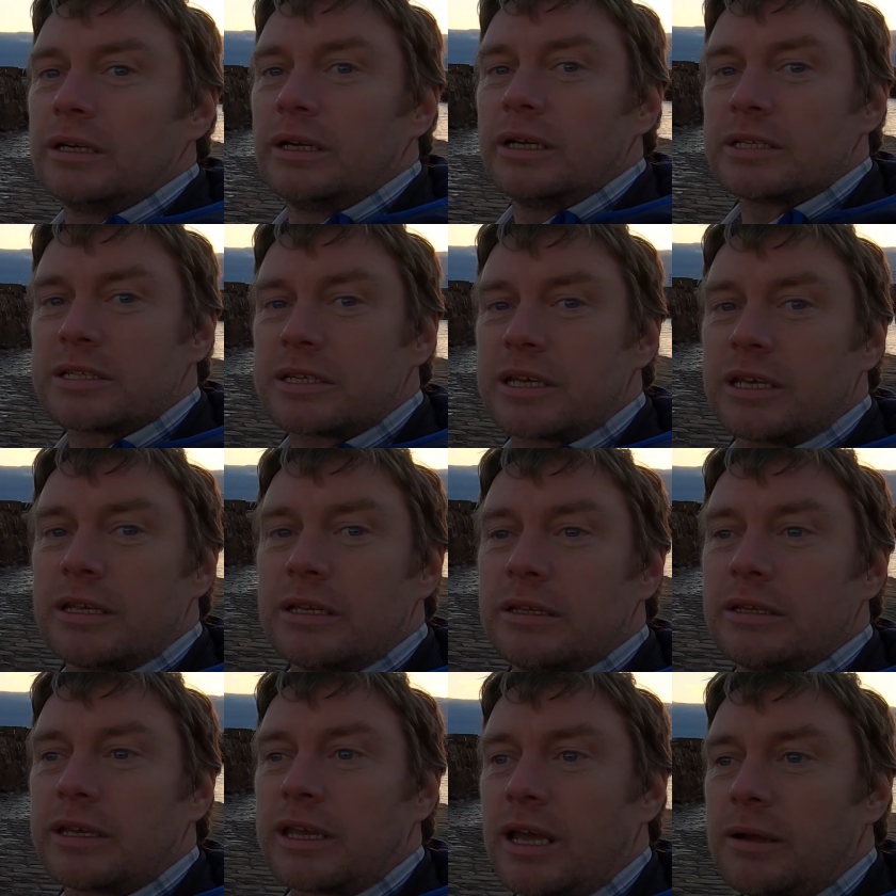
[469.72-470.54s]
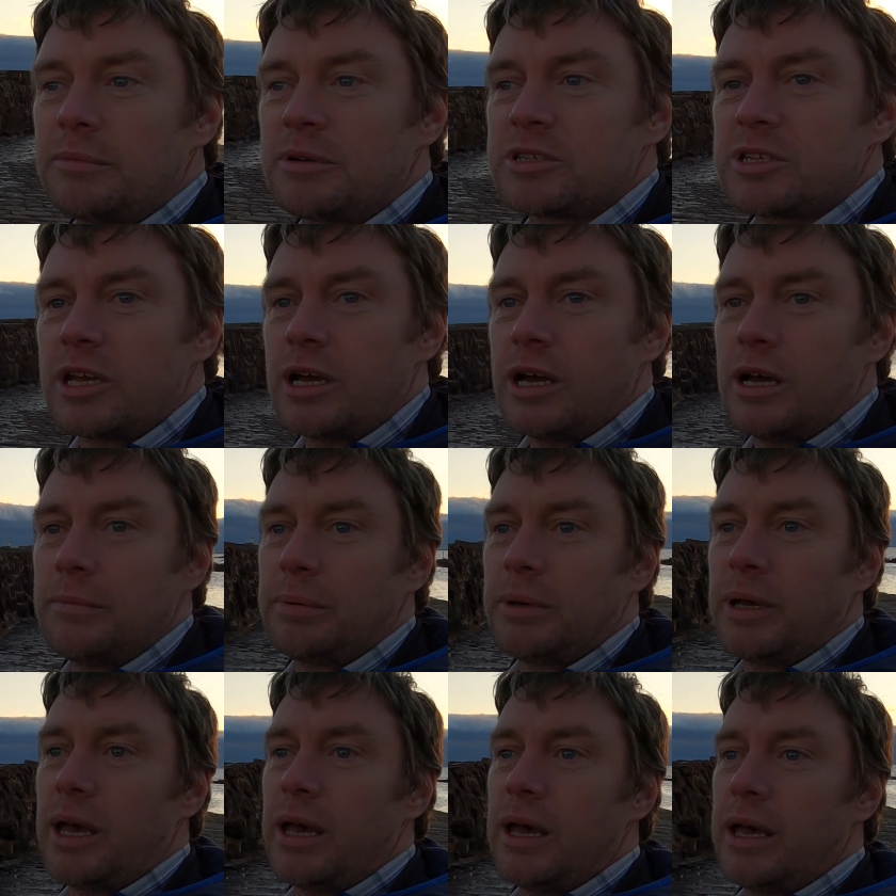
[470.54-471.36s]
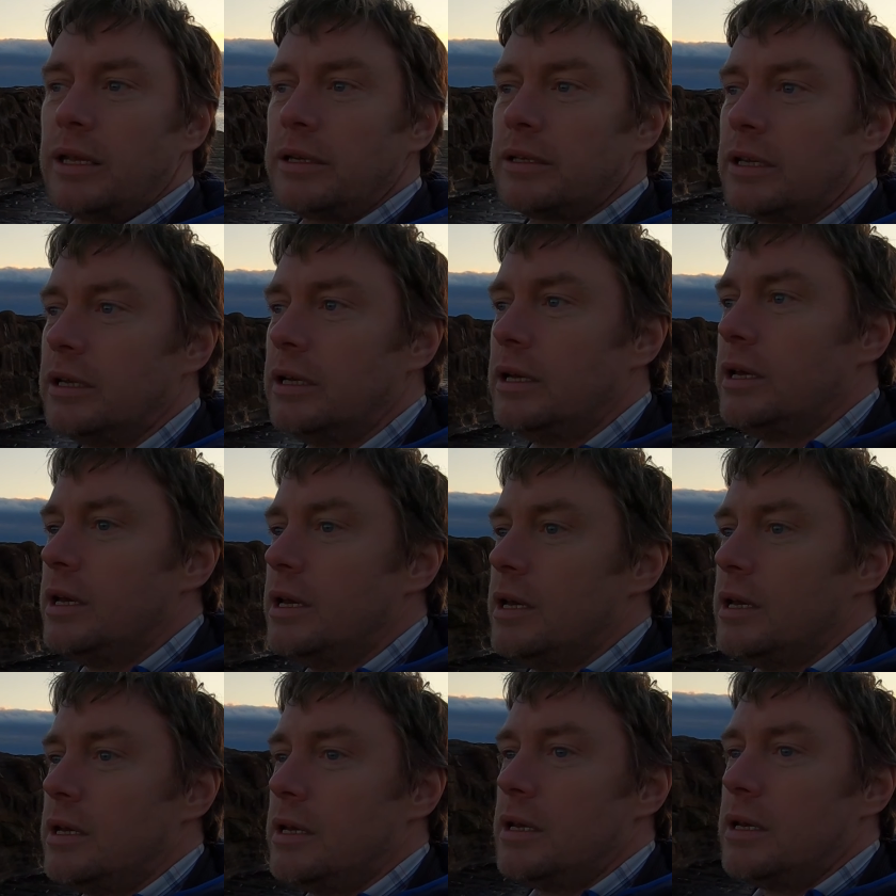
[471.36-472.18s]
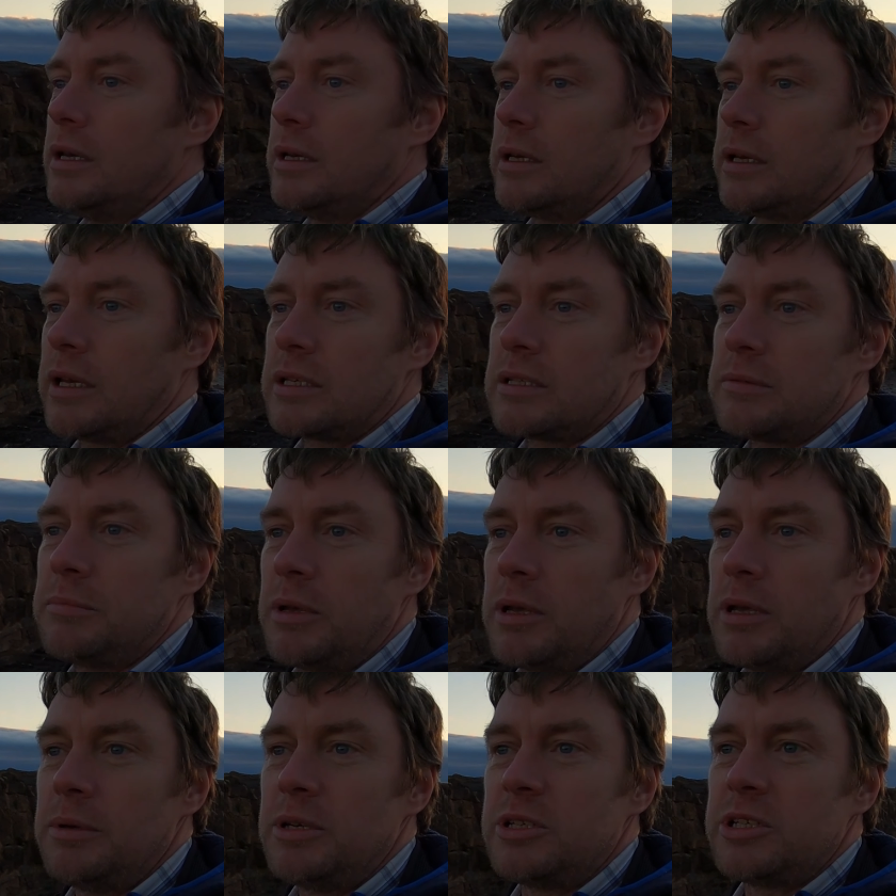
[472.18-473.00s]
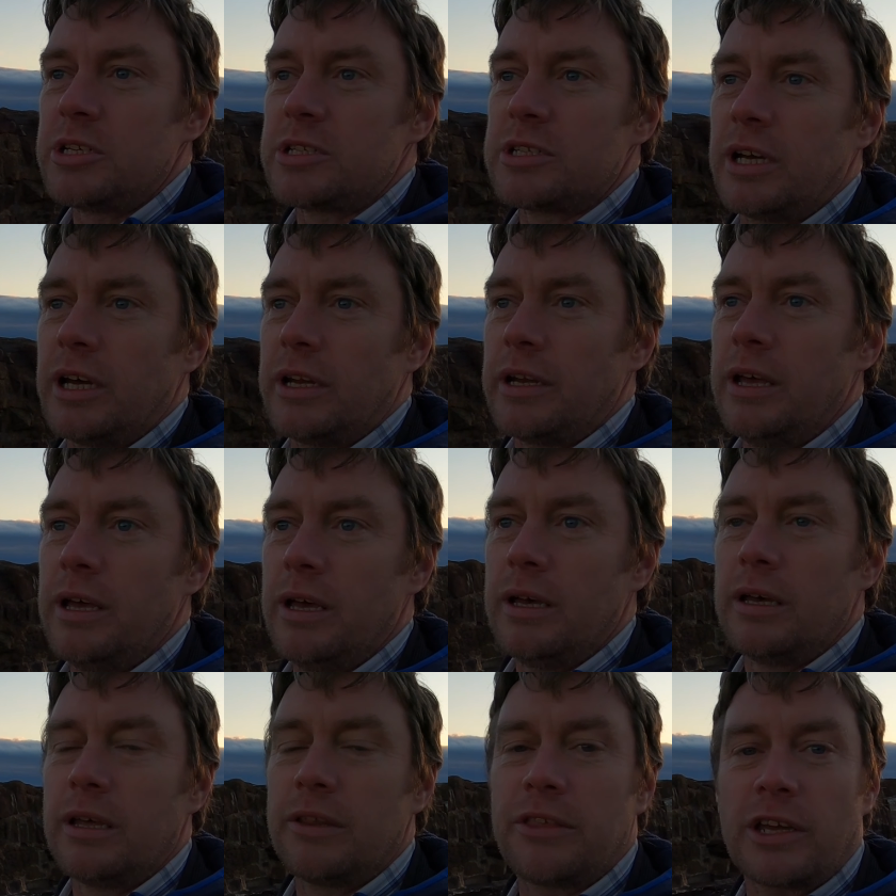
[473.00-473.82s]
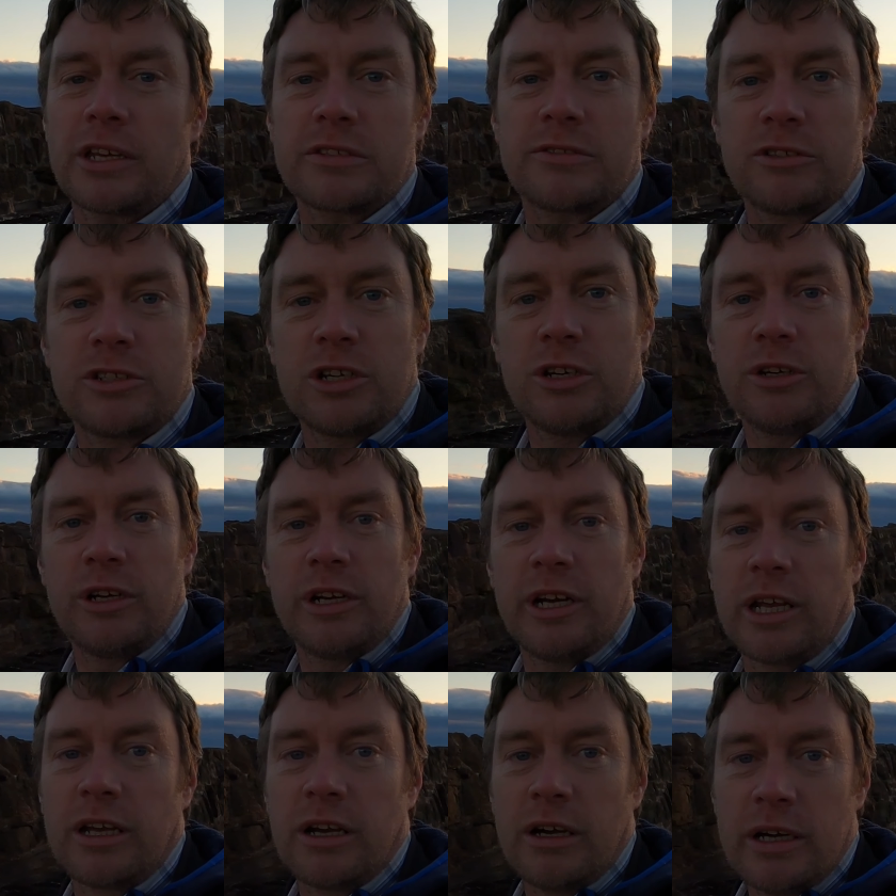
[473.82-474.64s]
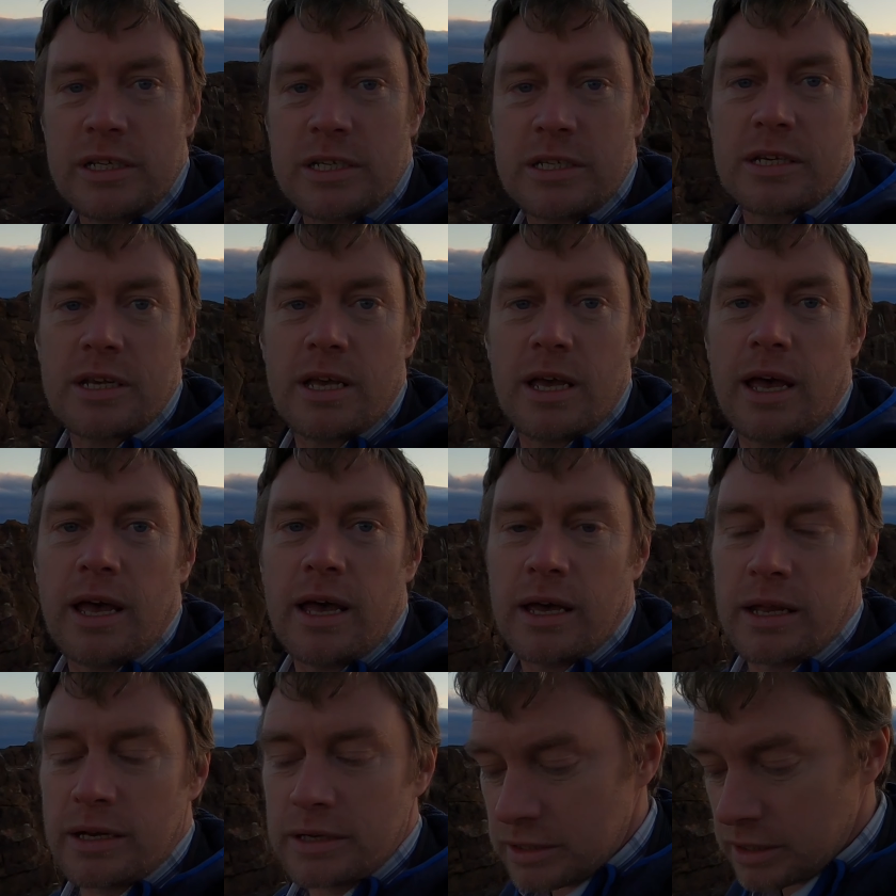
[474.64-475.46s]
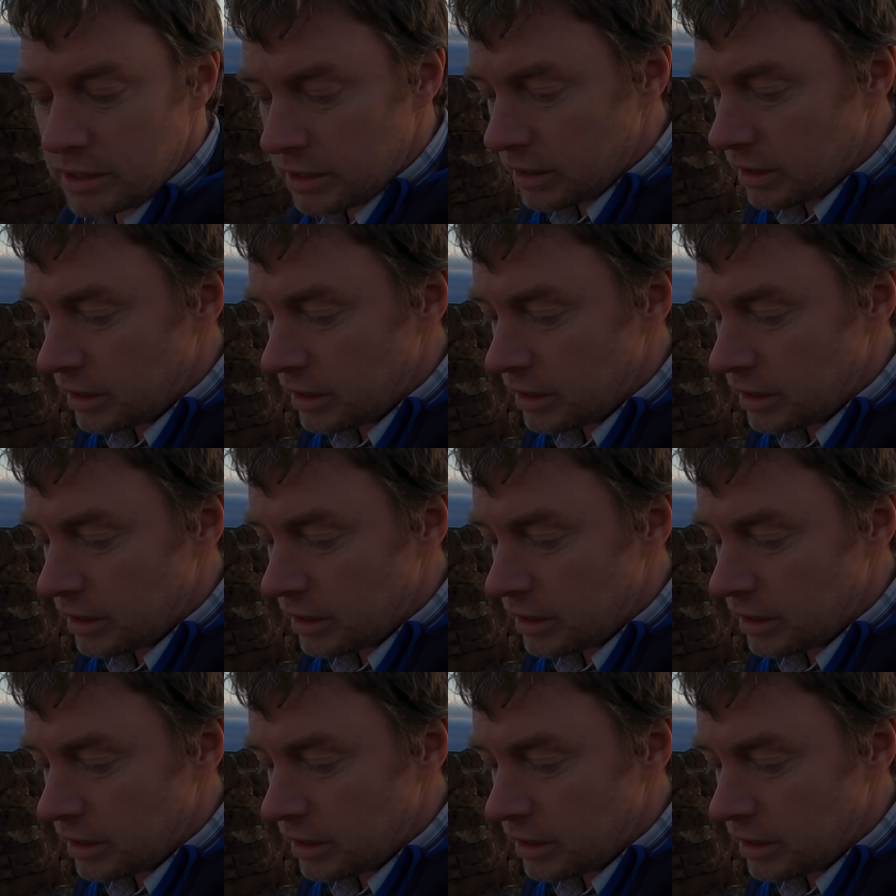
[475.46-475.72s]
let's get the camera set up and get some images done. Thanks for tuning in, guys, and